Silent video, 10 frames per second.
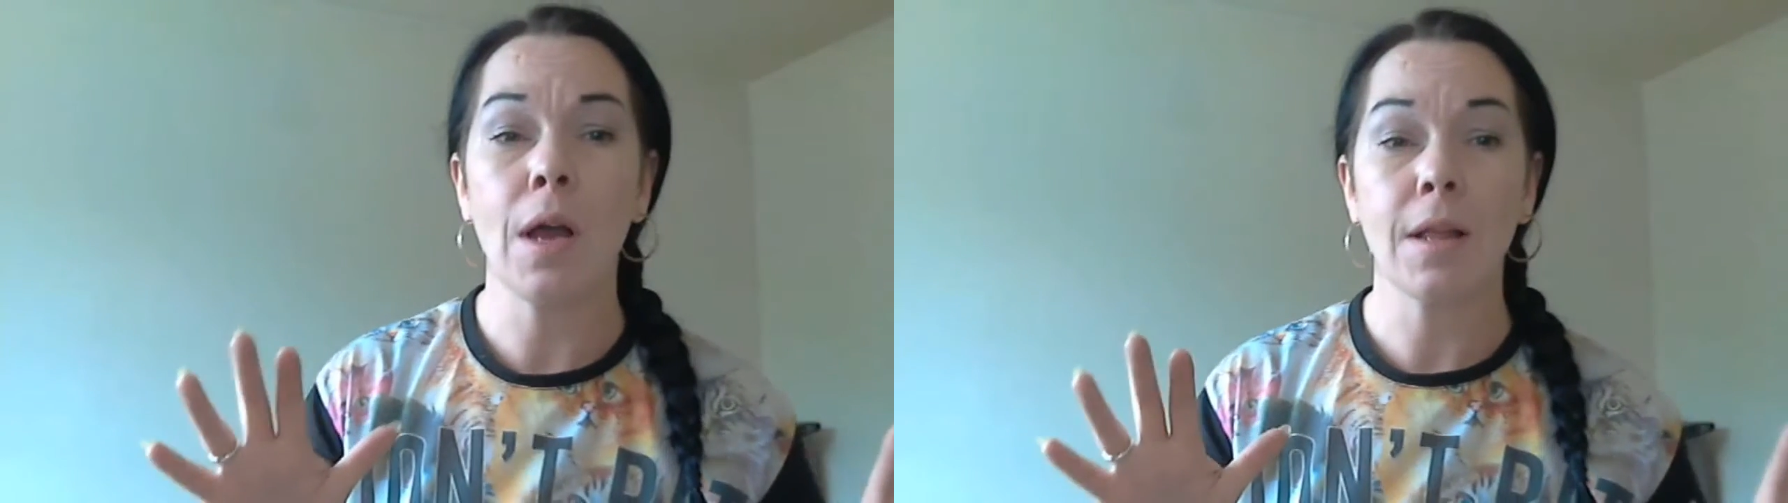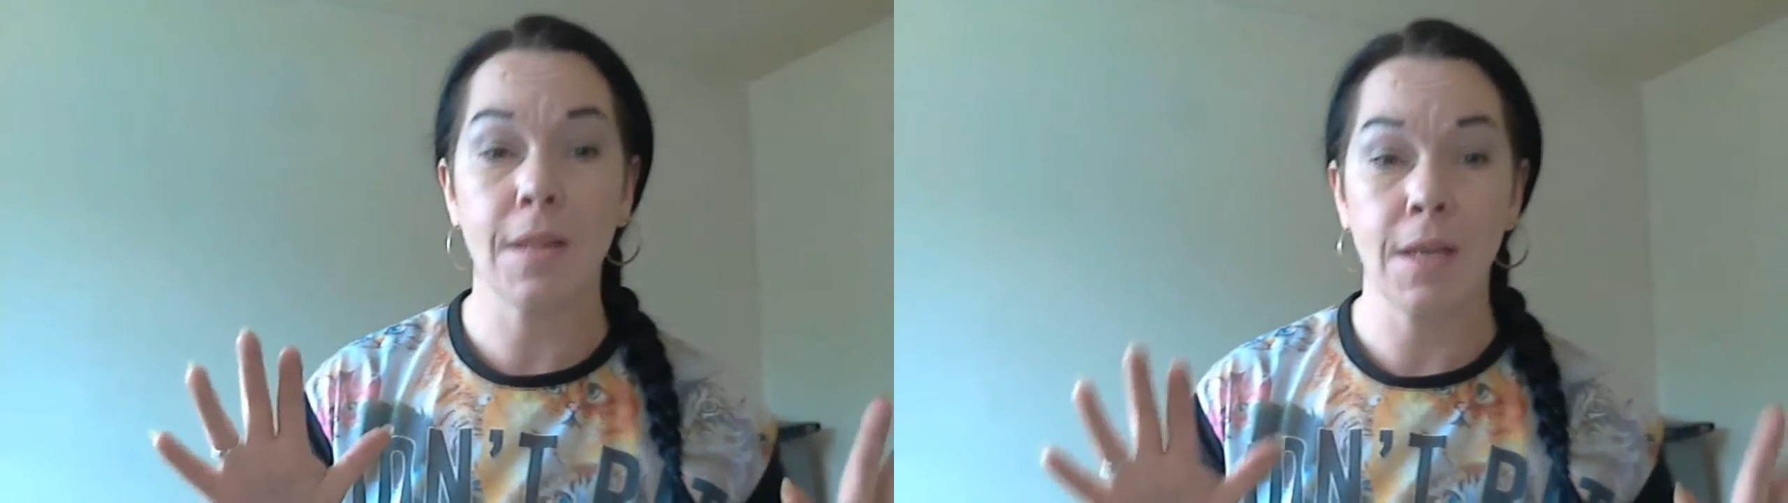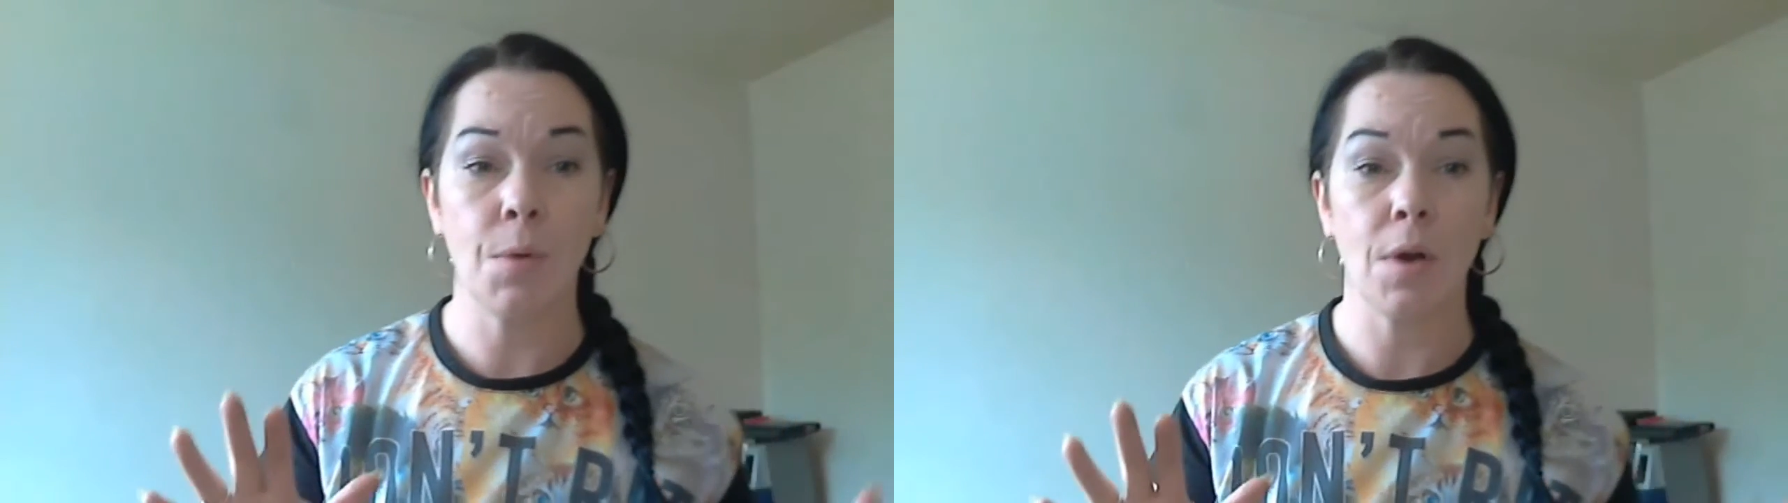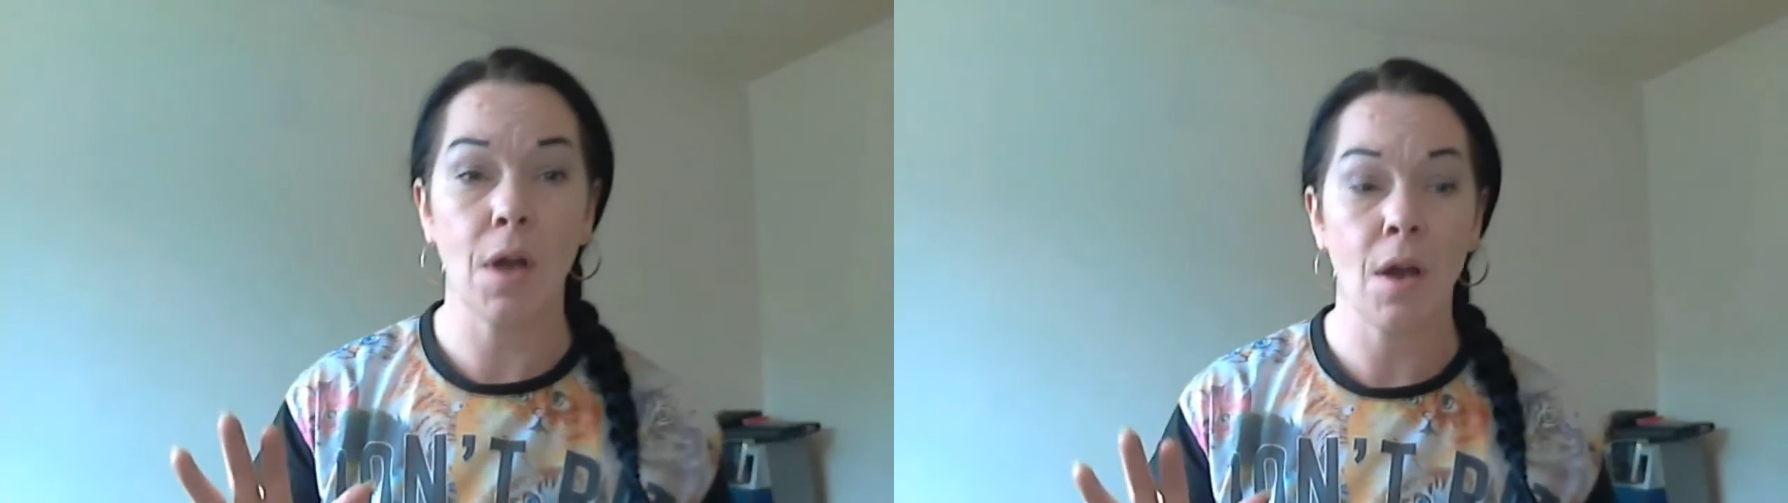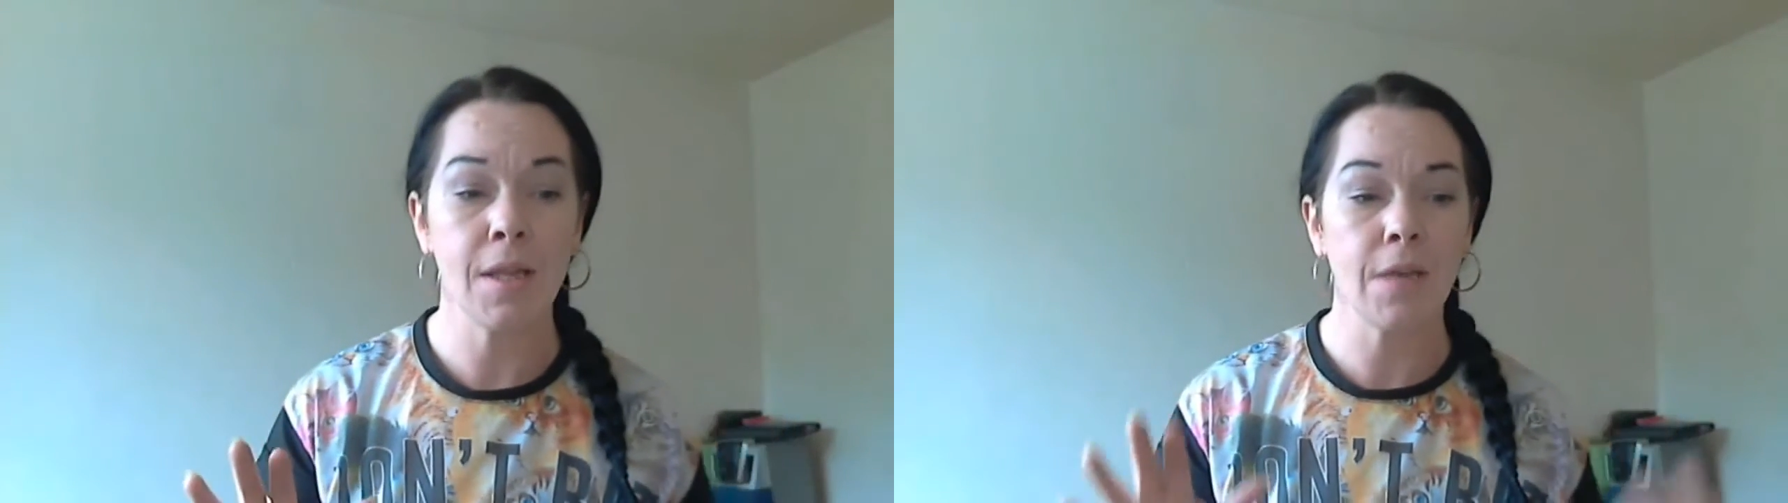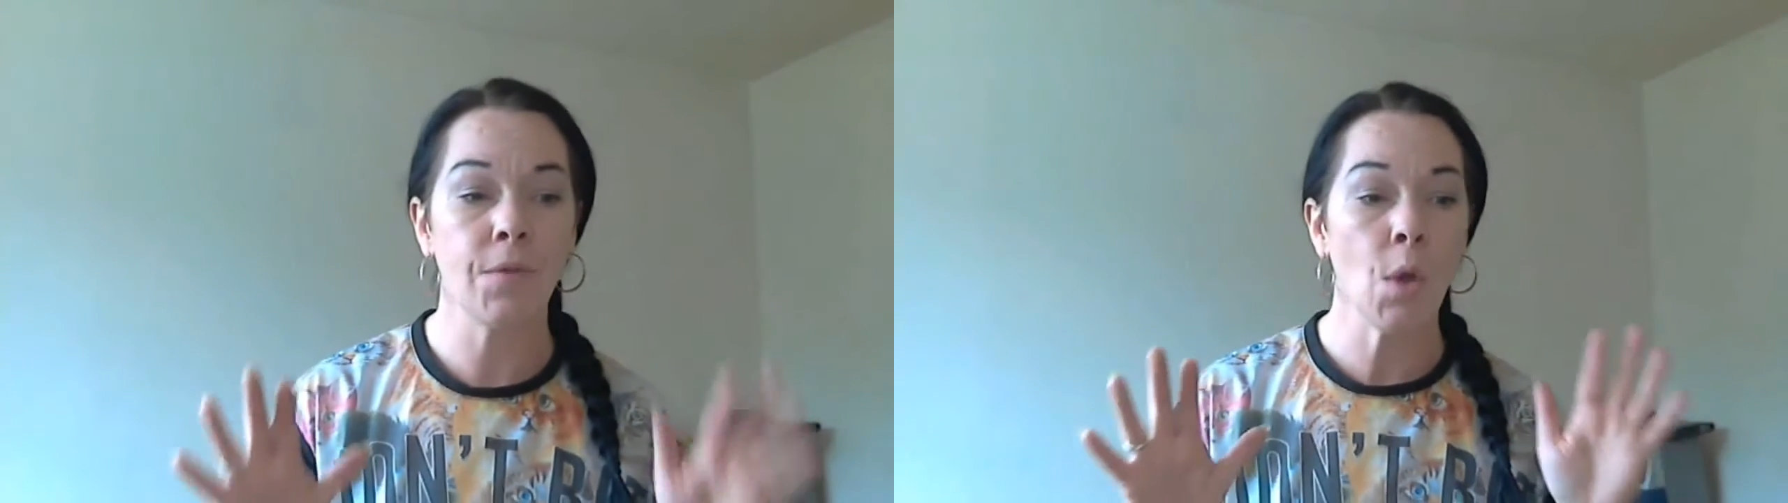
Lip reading: I'll tell you what, guys, if